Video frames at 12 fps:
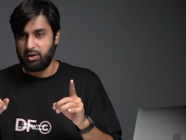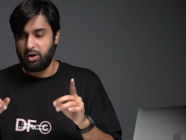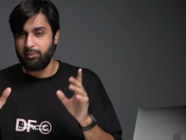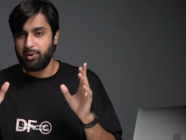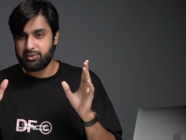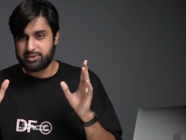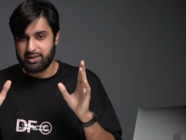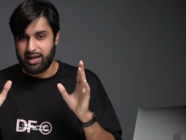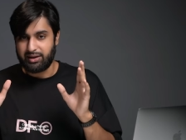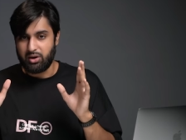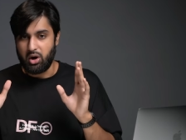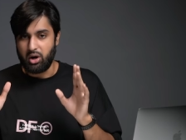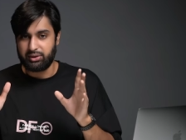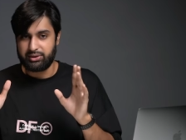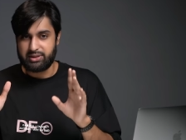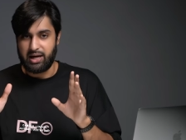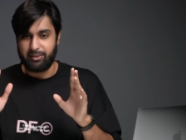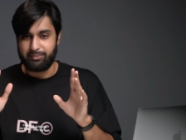almost like all the
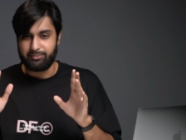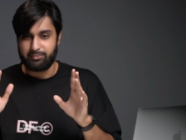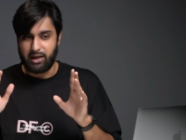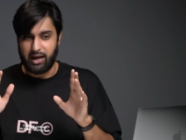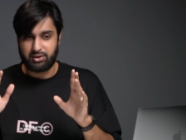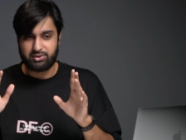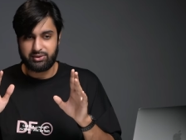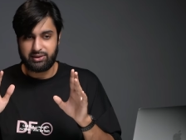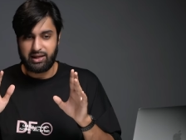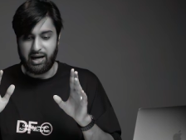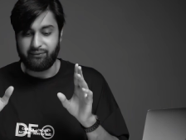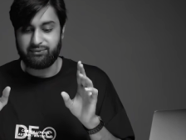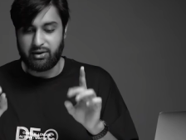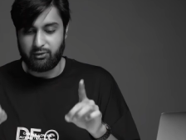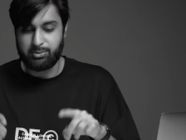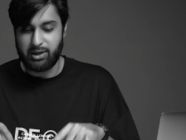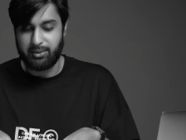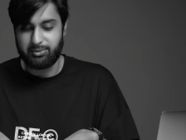time. Actually, I've never
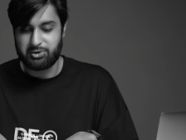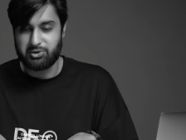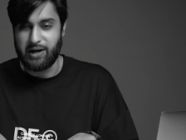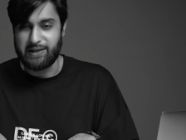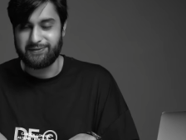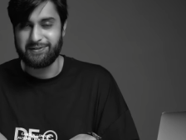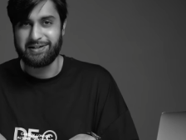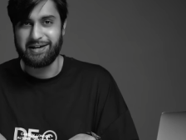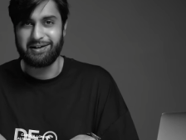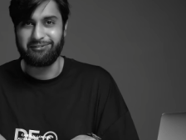been able to transfer data